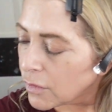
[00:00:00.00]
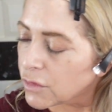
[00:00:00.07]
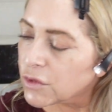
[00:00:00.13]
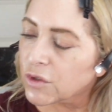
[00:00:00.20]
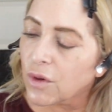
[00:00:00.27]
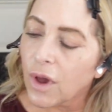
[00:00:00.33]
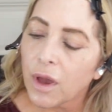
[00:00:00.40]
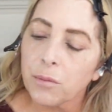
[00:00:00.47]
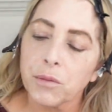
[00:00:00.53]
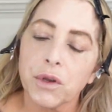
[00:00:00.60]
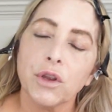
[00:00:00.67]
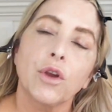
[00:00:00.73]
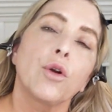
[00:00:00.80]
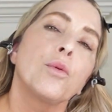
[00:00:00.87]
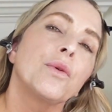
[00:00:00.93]
So I'm going
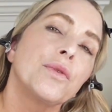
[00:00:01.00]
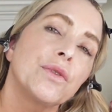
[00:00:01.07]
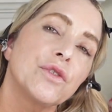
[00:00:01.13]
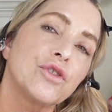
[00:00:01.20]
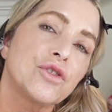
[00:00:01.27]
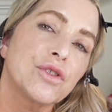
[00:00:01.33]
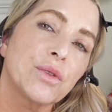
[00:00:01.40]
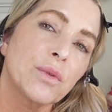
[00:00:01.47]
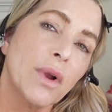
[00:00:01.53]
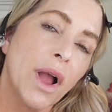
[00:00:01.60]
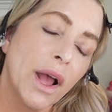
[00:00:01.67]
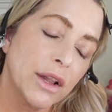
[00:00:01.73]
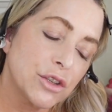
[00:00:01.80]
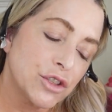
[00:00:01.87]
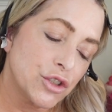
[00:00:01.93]
to go with the
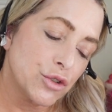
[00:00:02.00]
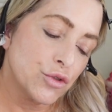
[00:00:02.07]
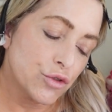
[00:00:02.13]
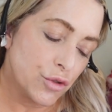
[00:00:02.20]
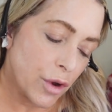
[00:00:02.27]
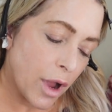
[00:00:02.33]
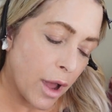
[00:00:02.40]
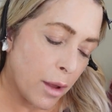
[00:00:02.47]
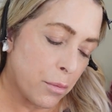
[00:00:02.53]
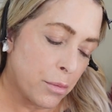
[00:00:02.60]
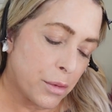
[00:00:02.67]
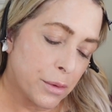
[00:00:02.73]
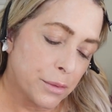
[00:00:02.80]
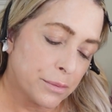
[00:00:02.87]
Surratt Dewdrop.